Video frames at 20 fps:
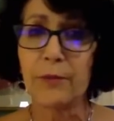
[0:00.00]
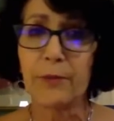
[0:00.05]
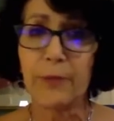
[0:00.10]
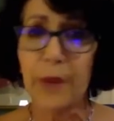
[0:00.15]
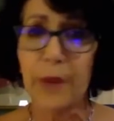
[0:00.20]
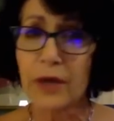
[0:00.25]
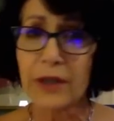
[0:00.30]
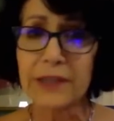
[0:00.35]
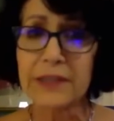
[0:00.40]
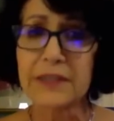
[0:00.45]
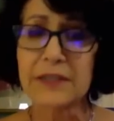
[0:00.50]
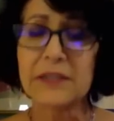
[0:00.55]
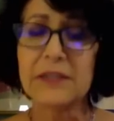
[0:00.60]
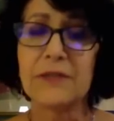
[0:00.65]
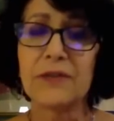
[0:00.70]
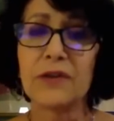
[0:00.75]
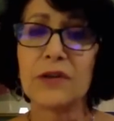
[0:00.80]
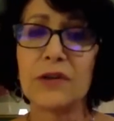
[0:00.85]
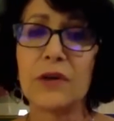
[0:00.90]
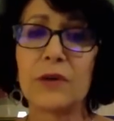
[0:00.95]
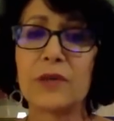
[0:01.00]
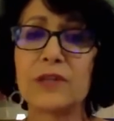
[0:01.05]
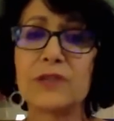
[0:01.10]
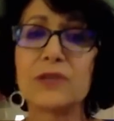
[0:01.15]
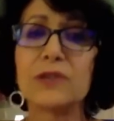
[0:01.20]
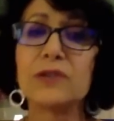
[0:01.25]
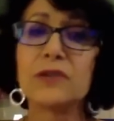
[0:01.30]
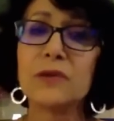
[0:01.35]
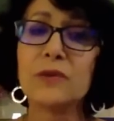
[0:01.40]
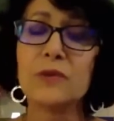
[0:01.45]
body doesn't even know what
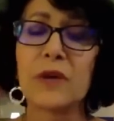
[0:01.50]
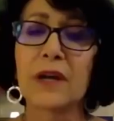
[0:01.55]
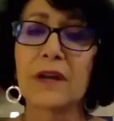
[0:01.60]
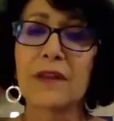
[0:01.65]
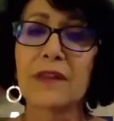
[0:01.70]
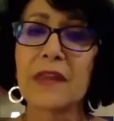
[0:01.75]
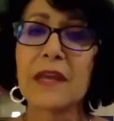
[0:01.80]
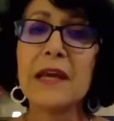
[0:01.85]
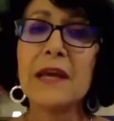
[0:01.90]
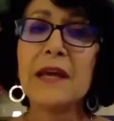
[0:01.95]
to do with.